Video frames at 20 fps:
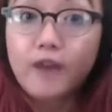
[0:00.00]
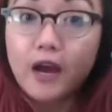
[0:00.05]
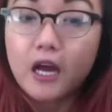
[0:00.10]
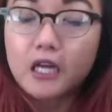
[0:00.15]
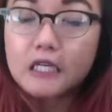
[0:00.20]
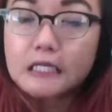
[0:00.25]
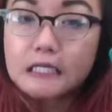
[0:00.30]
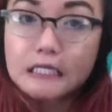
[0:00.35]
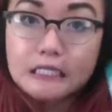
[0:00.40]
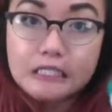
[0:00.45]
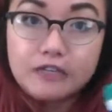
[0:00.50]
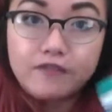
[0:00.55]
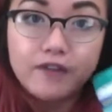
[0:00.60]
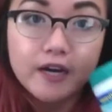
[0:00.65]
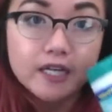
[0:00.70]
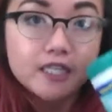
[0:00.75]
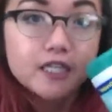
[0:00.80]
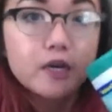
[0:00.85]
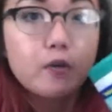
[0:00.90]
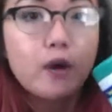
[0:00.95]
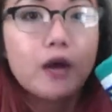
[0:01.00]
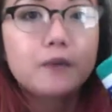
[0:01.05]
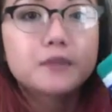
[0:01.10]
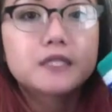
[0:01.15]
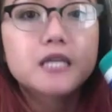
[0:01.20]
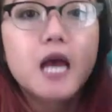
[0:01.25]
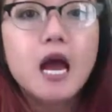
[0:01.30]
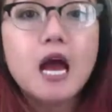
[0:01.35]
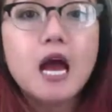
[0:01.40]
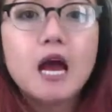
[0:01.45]
disinfecting
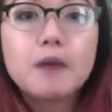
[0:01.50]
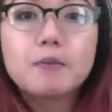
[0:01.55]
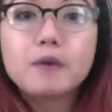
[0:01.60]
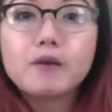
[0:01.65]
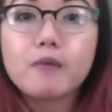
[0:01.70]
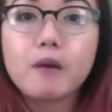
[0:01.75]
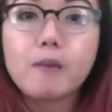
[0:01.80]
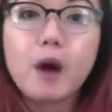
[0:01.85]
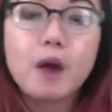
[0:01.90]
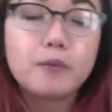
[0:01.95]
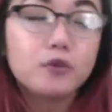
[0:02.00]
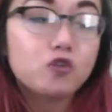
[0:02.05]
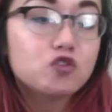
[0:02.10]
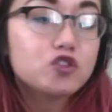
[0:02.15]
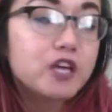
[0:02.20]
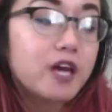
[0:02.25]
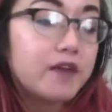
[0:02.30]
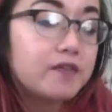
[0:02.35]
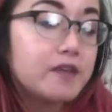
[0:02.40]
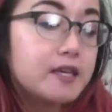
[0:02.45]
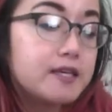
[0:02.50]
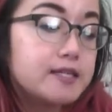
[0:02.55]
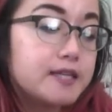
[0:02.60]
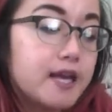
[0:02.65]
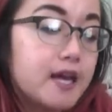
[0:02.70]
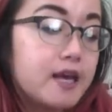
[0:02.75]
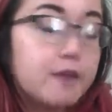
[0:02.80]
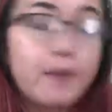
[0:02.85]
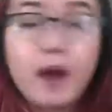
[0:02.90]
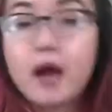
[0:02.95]
wipes. Me and my mom usually get these
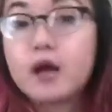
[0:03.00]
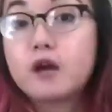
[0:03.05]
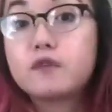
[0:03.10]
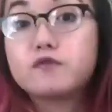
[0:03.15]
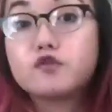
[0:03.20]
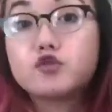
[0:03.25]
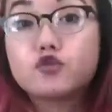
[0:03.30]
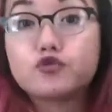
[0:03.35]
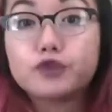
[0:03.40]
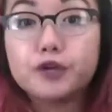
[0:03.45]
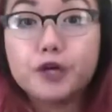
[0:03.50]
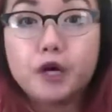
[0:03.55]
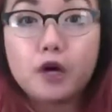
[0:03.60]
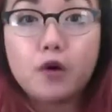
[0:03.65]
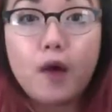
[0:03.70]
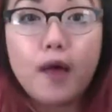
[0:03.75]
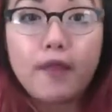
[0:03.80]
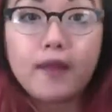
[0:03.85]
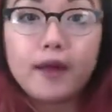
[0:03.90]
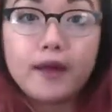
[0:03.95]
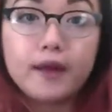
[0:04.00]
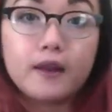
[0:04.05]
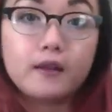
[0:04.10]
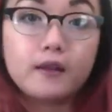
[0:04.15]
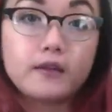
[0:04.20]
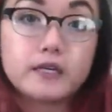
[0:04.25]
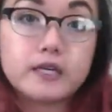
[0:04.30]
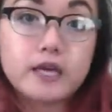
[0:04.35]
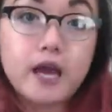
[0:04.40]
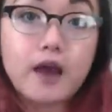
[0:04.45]
in a pack of Trio, and then
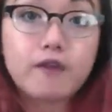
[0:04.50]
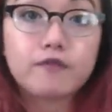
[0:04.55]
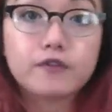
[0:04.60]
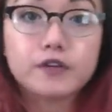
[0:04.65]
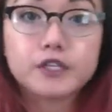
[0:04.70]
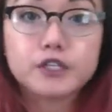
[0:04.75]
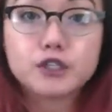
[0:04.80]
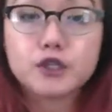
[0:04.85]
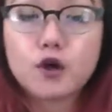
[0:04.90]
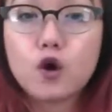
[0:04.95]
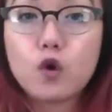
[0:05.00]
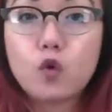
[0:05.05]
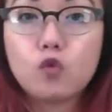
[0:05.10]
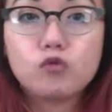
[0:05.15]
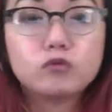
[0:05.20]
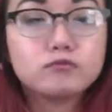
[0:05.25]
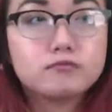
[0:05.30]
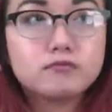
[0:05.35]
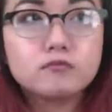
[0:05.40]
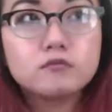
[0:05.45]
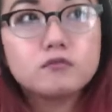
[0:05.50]
like every so